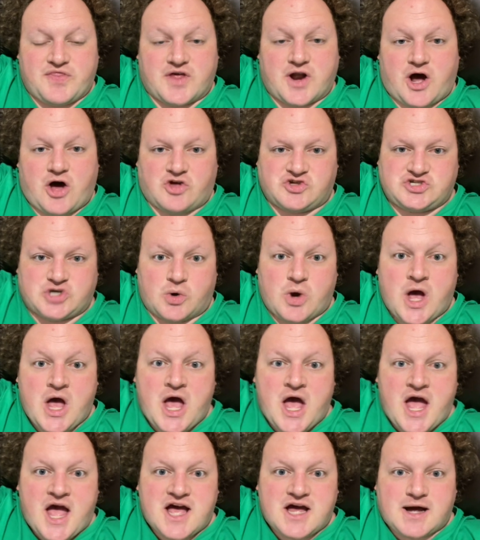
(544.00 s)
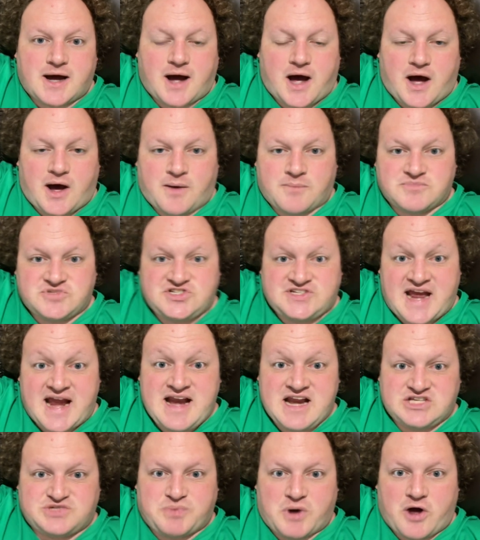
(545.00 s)
it. Also,
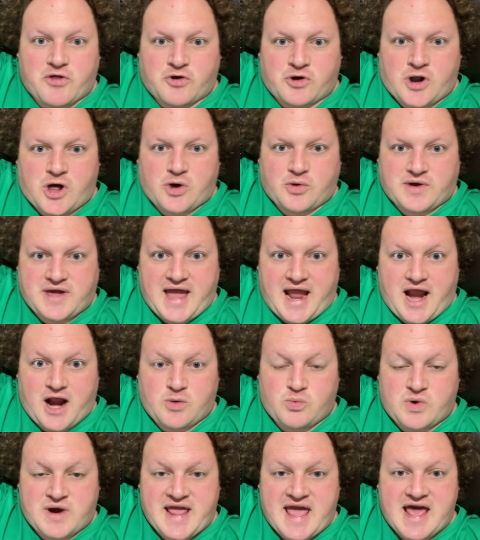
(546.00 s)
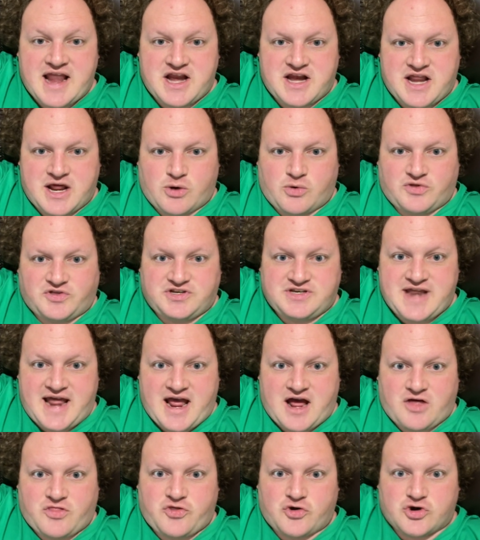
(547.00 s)
Sandy's brother-in-law cared when he had to deal with
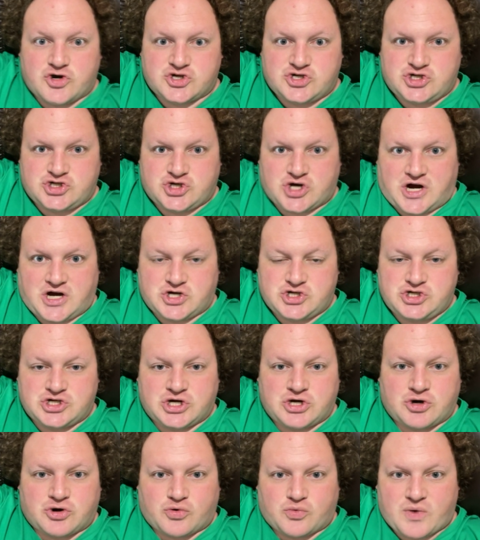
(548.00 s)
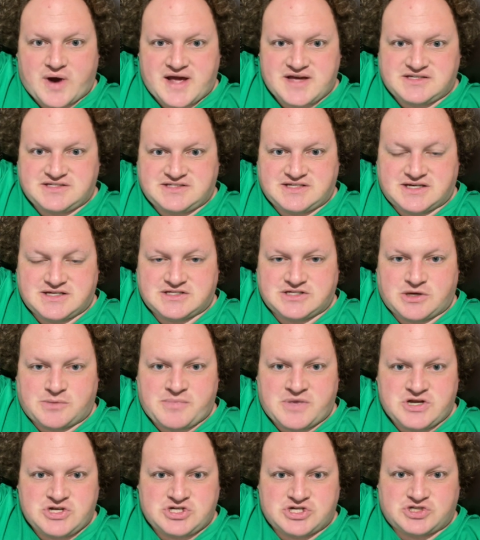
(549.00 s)
death or destruction or racism,
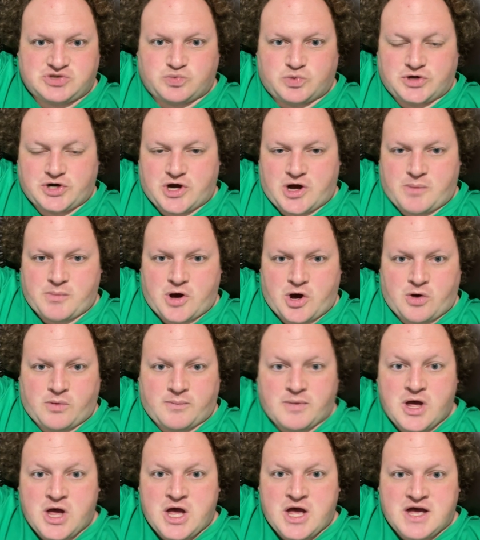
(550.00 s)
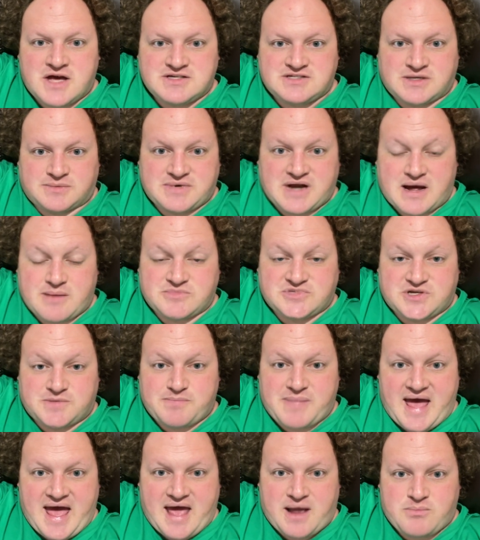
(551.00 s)
and just would come home sometimes in
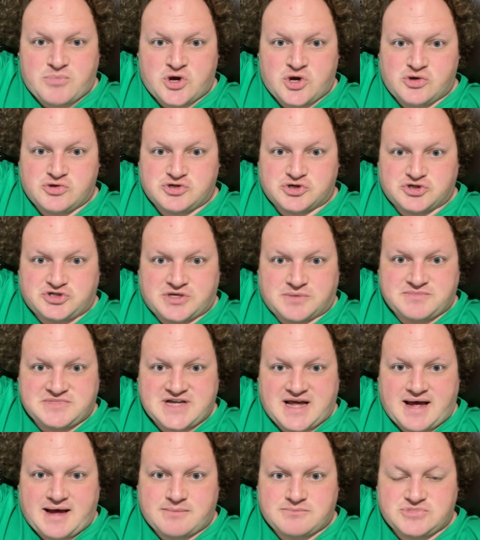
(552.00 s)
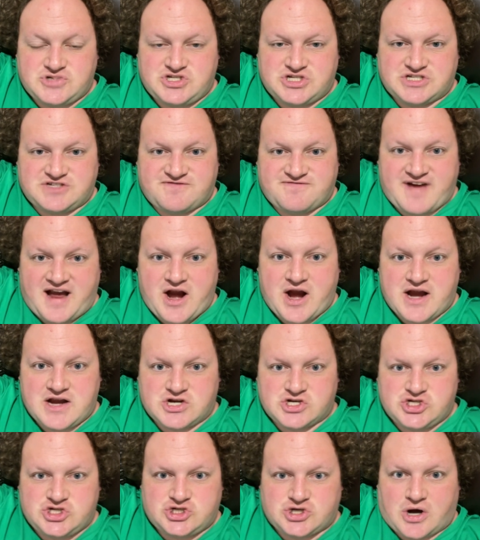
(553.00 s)
bad moods or sometimes just very
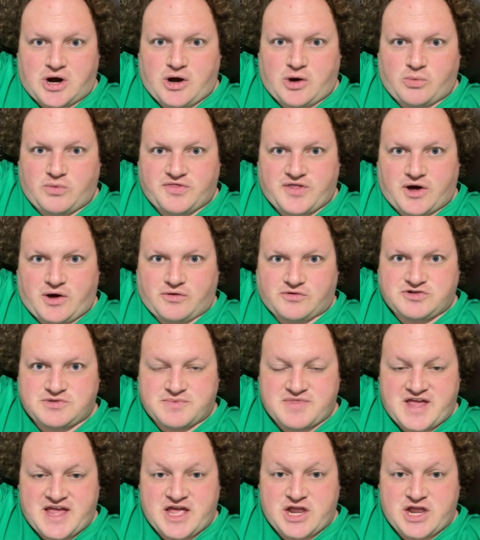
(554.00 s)
distraught with all some of the